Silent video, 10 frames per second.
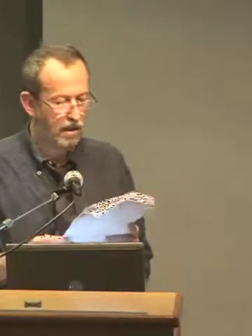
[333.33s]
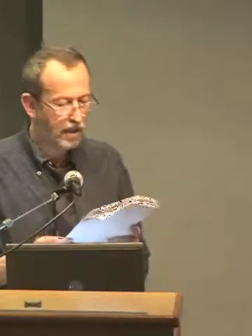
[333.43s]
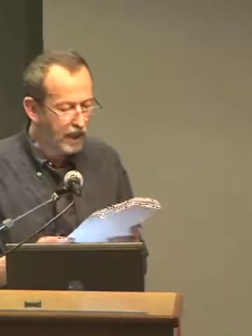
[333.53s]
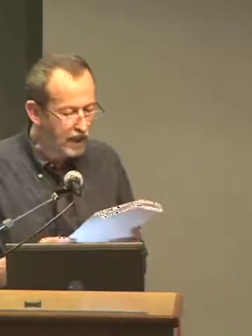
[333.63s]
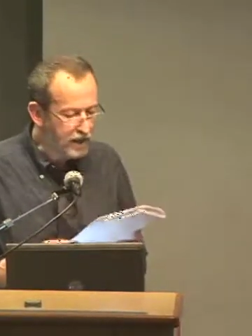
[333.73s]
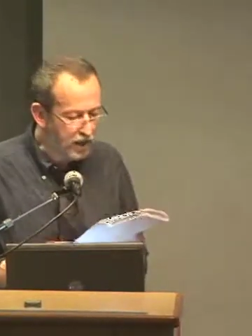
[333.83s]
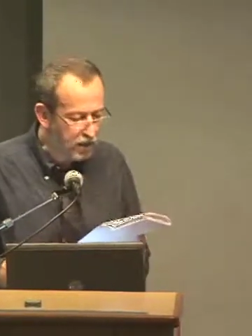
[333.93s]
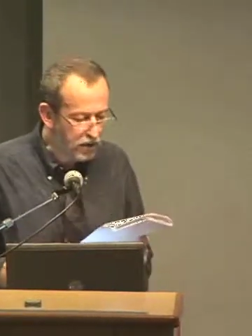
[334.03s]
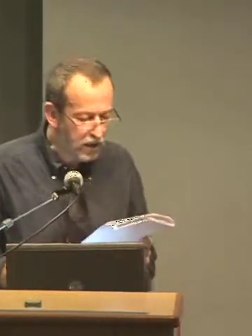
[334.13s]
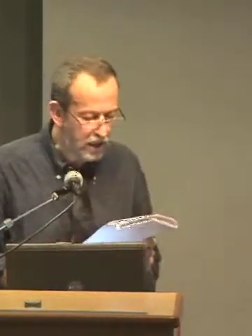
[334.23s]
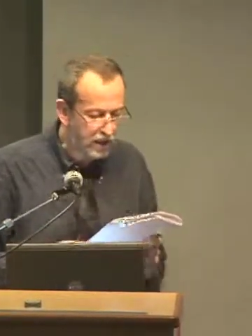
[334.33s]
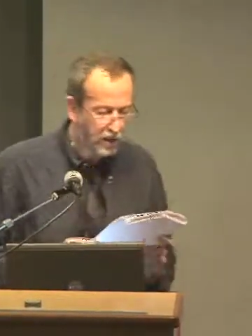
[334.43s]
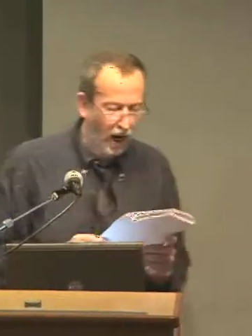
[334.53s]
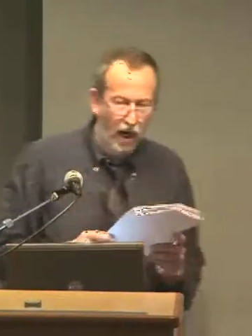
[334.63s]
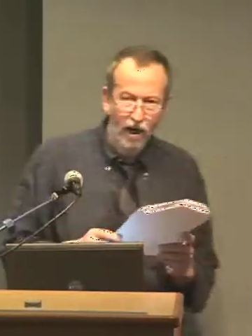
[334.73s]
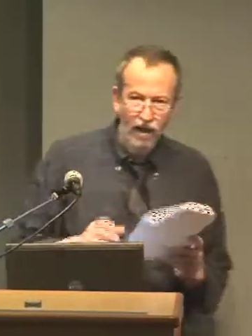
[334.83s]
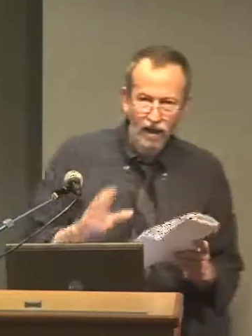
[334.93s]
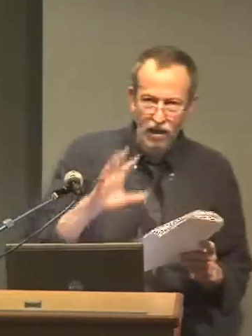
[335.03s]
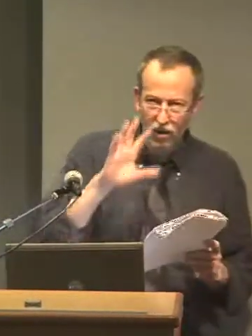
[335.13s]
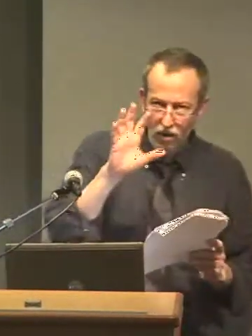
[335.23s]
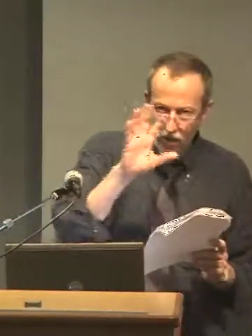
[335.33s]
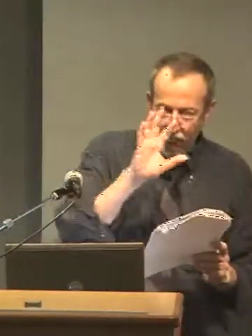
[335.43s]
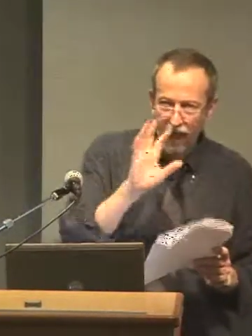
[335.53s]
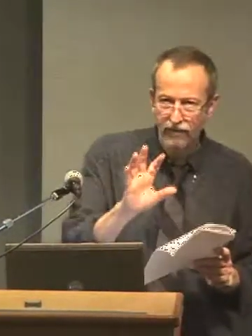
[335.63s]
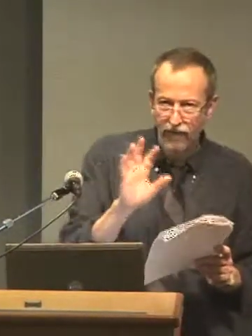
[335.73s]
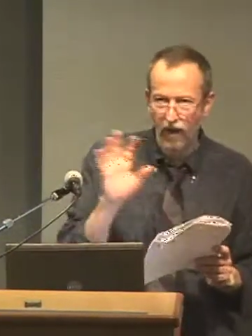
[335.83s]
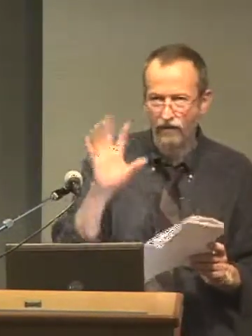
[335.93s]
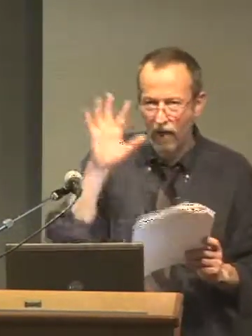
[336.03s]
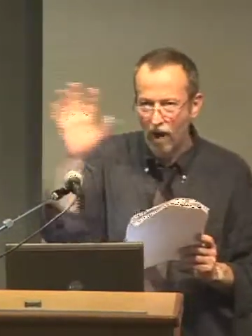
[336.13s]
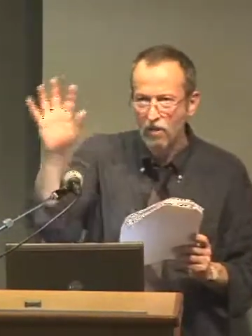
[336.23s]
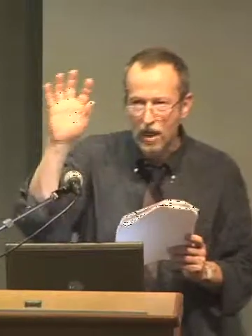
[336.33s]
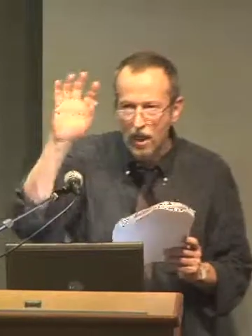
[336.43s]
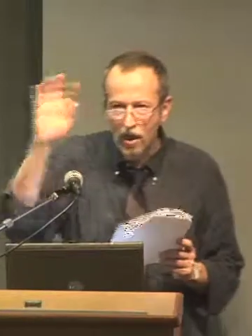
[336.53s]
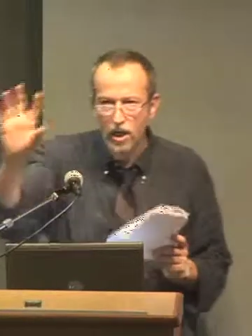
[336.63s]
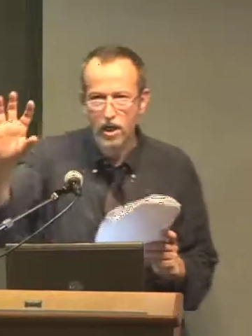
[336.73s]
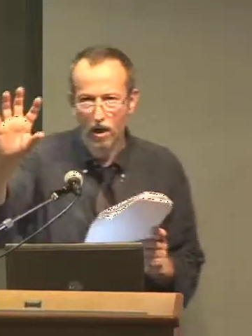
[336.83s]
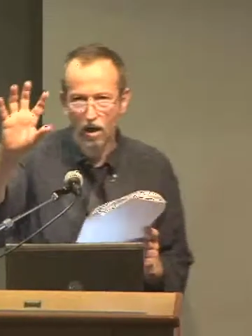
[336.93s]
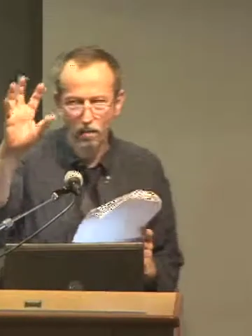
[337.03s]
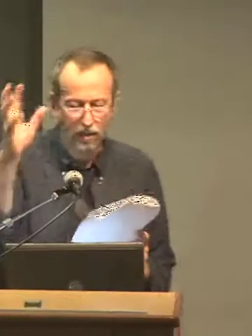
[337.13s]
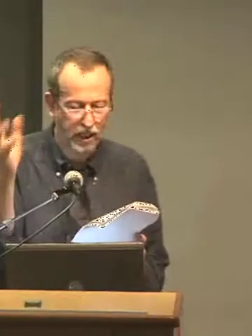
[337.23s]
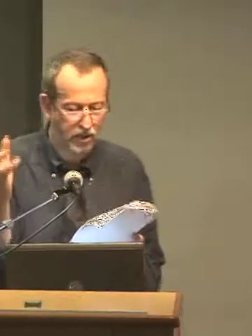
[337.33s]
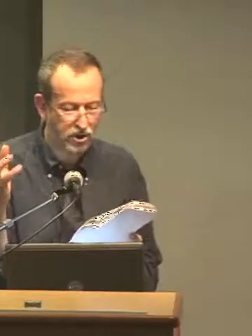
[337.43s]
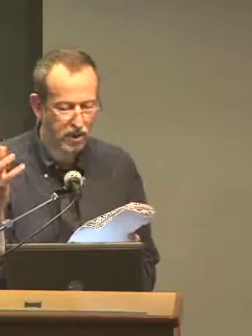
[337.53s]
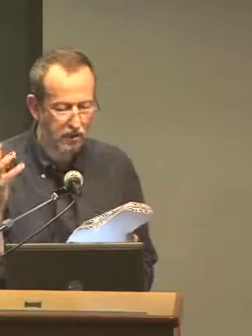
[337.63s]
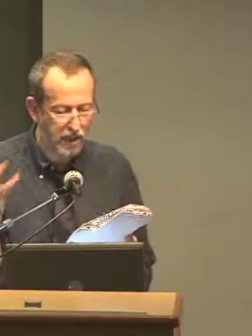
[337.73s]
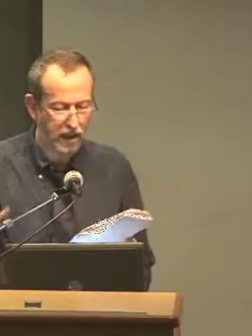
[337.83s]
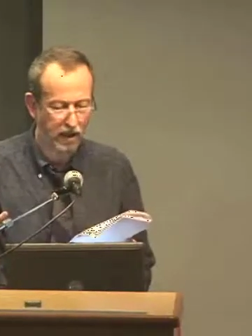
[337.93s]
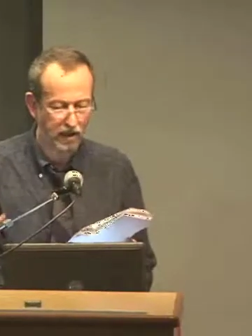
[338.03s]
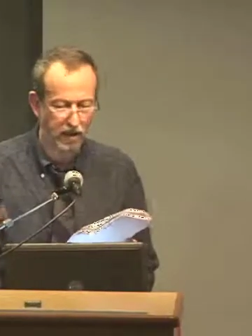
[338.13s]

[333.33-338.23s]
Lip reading: Dickens symmetries are, have a very clear potential meaning.